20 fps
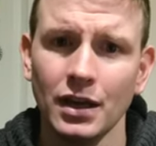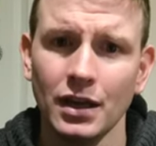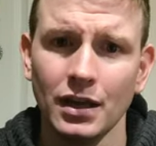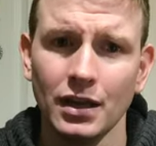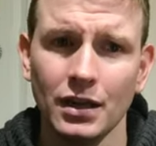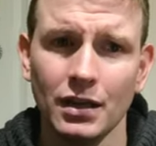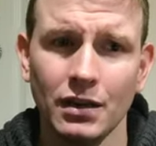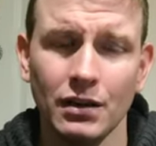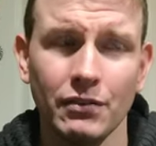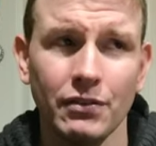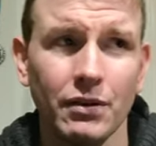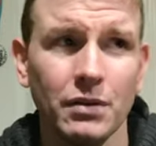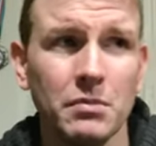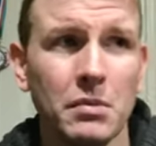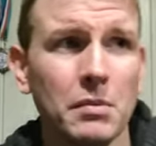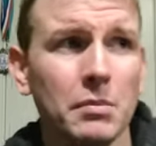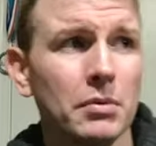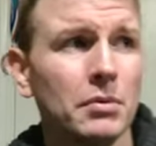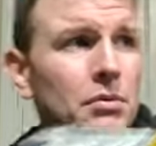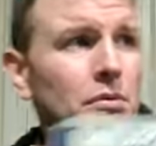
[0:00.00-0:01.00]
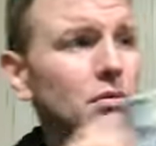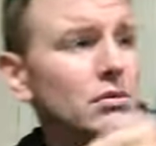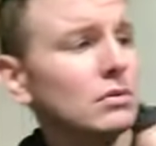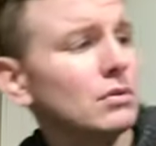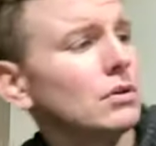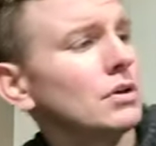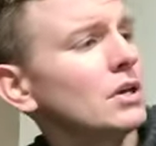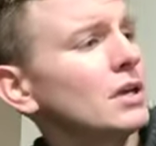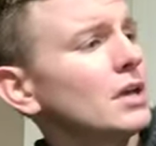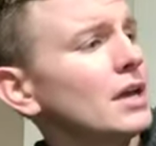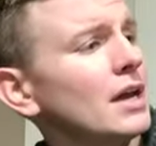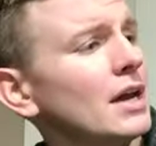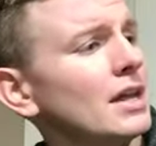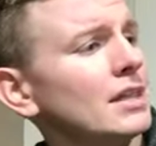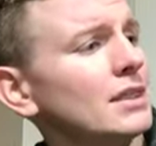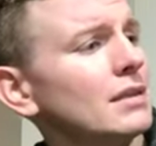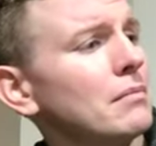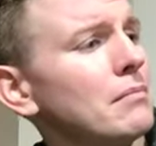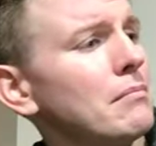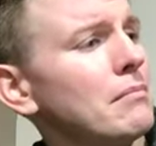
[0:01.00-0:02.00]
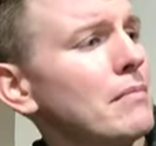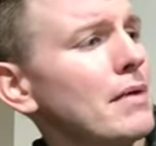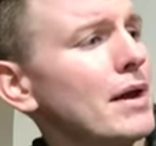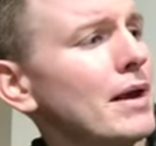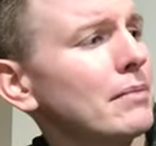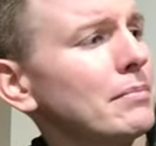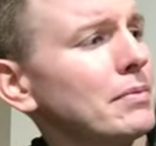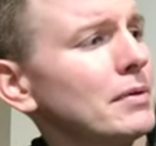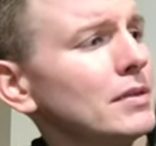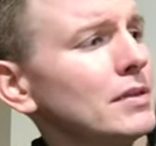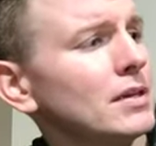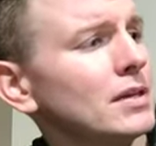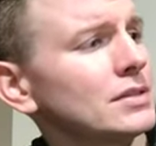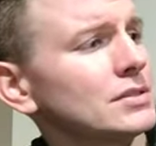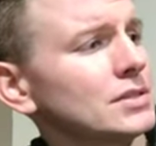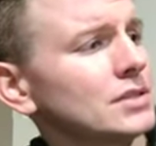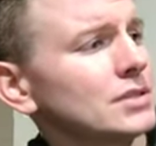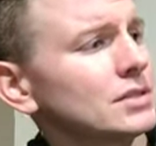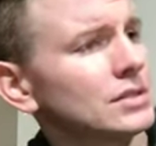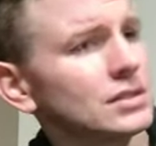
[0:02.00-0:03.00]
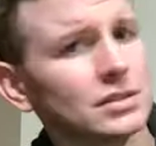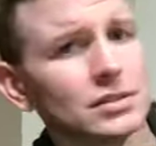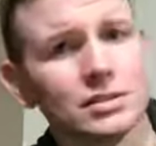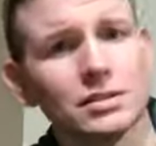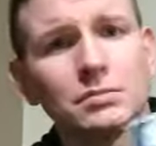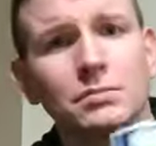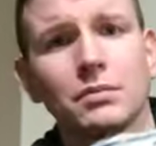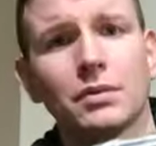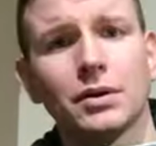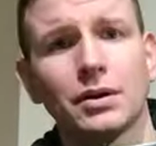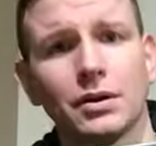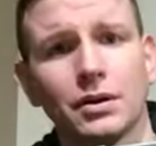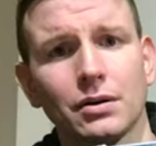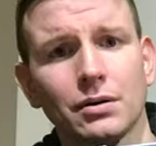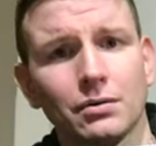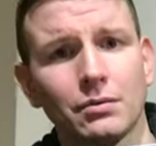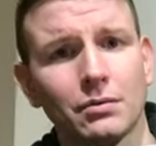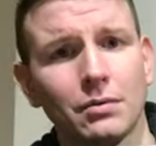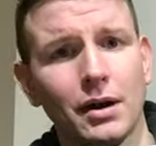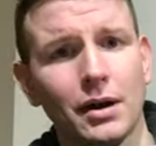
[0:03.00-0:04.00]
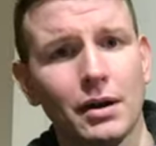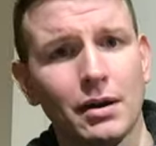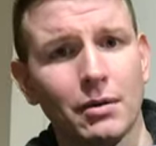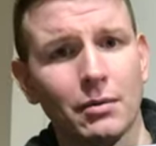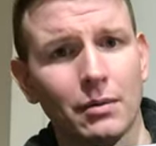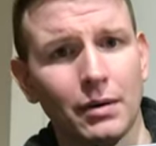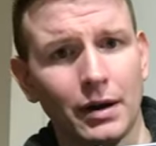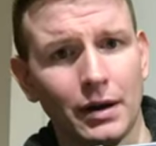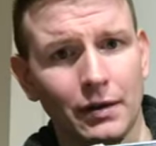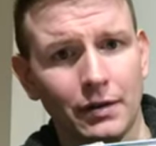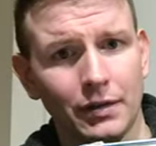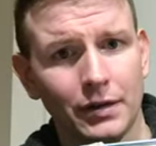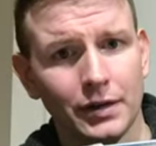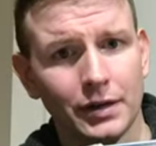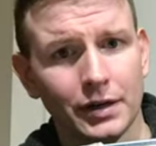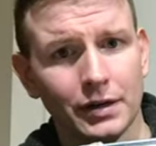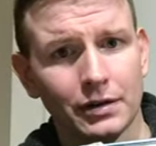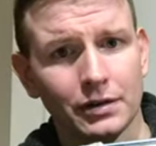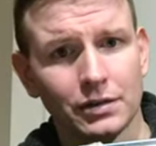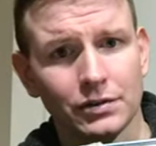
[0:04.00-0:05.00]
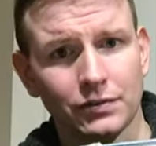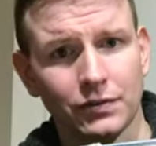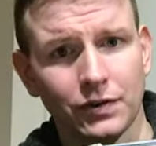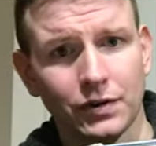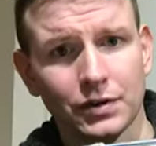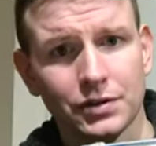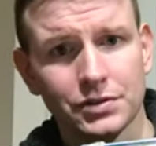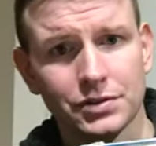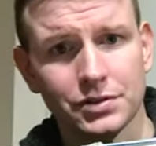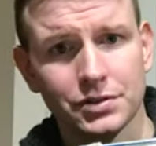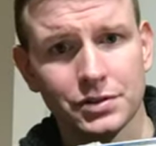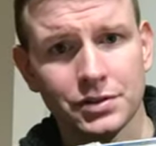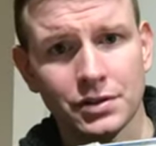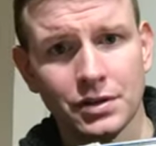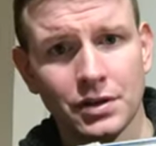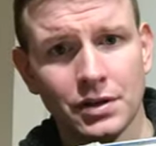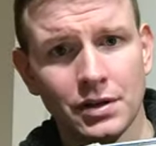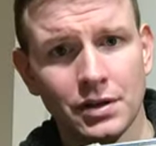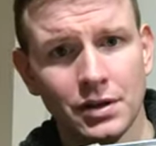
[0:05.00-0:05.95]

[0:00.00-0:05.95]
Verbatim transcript: And if I remember looking at the map, I think it's somewhere right around there as far as,